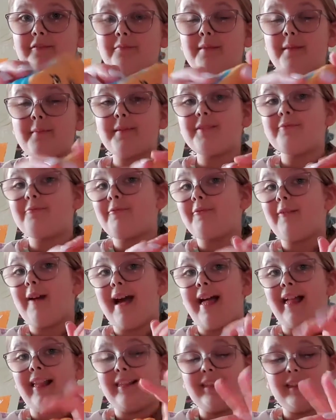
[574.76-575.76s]
them as
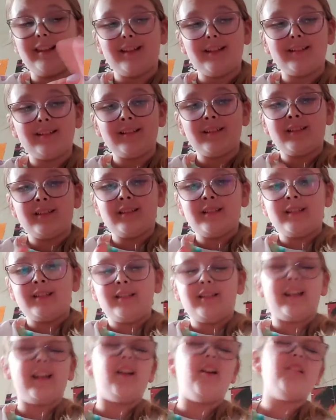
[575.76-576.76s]
well.
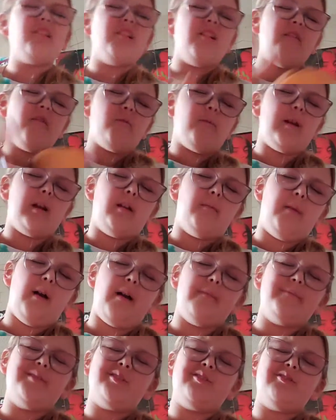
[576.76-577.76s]
I also have a pair of
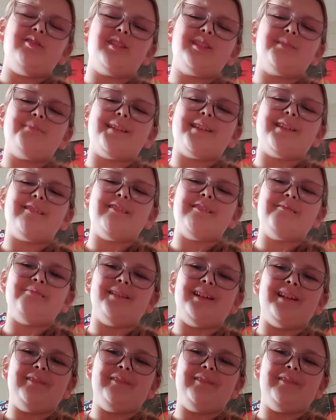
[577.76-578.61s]
popsicles, but they're in my